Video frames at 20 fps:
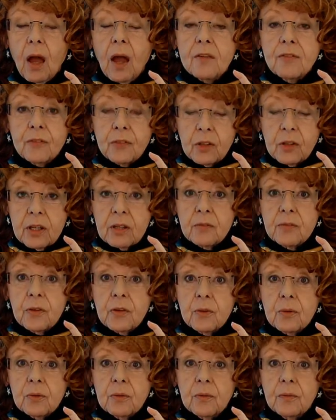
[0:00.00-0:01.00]
I forgive
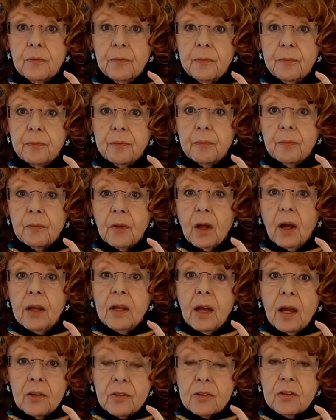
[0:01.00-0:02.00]
you.
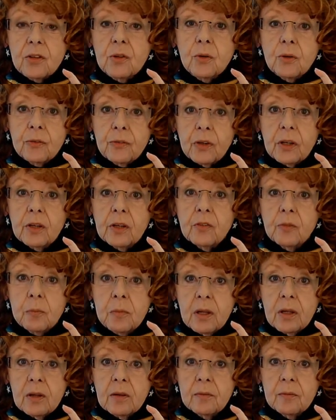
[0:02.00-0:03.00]
I ask you to forgive
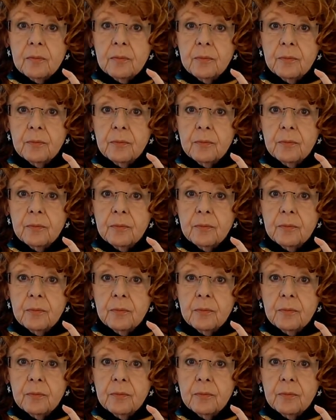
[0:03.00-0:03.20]
me.